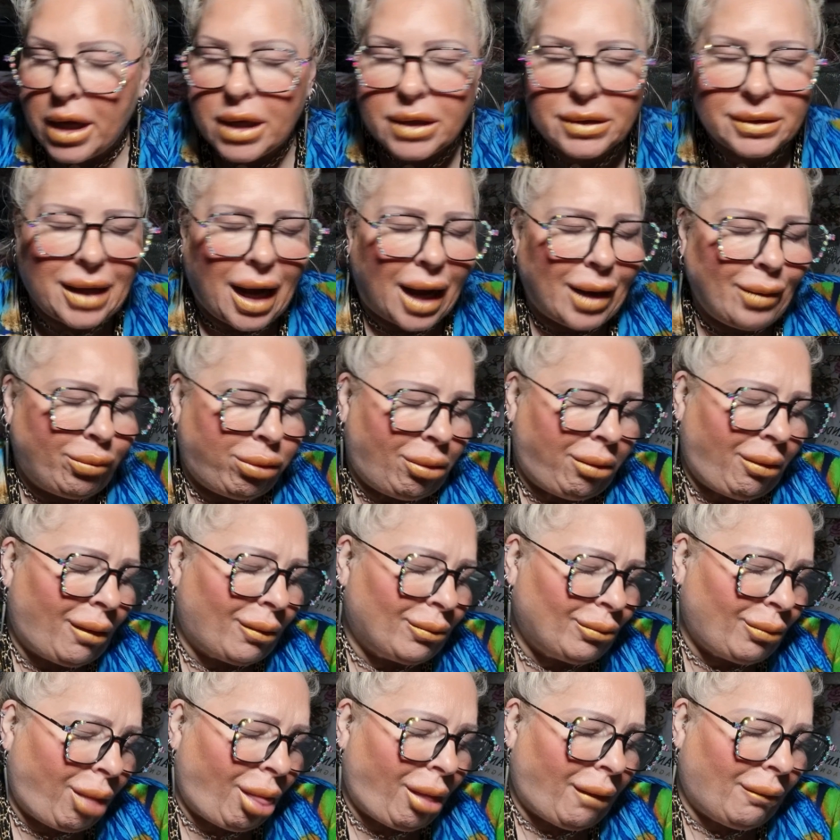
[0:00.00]
It's going blah,
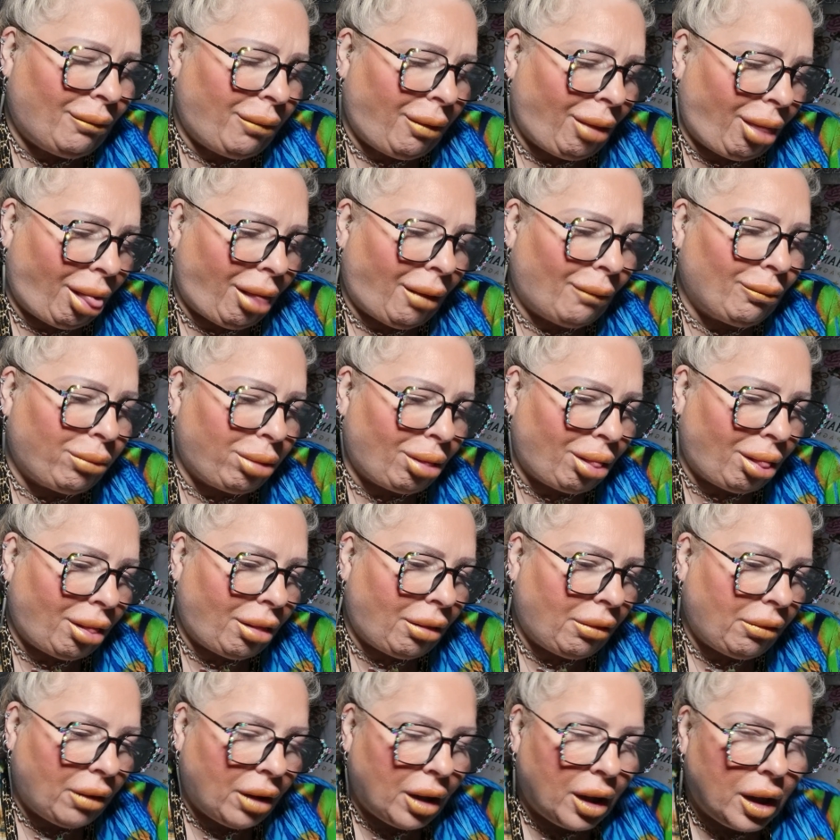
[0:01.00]
blah, blah,
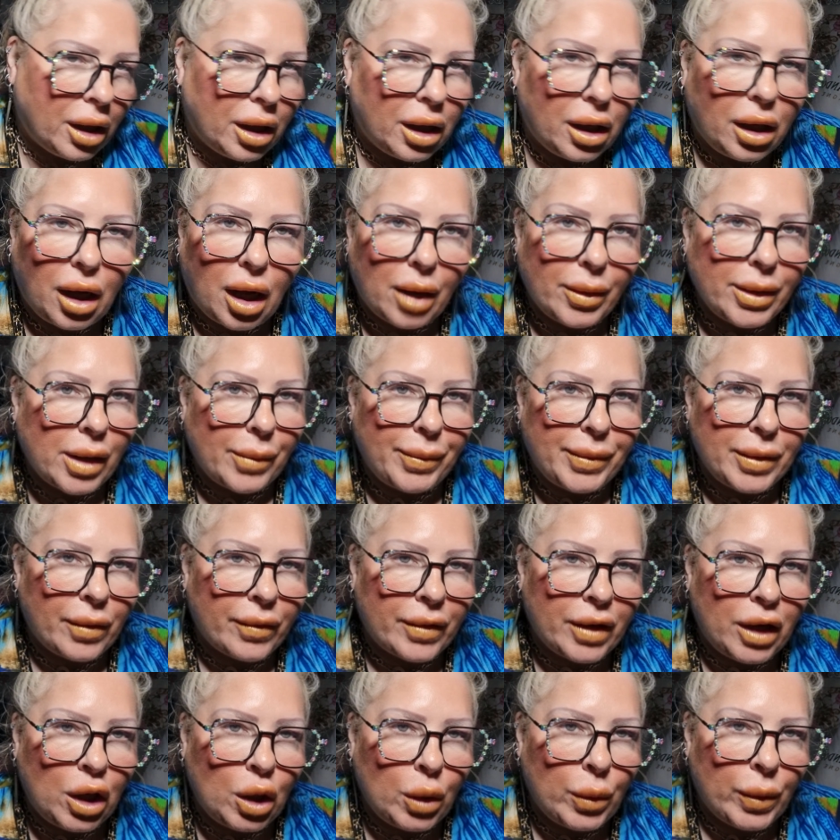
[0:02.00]
blah. I mean, I've been on
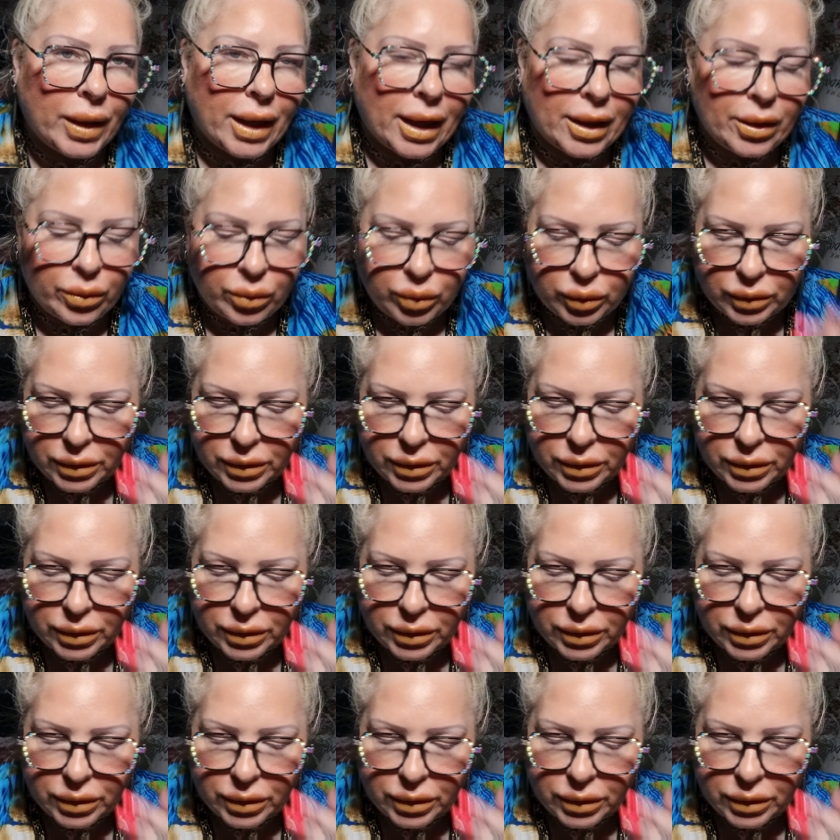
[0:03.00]
the loo again all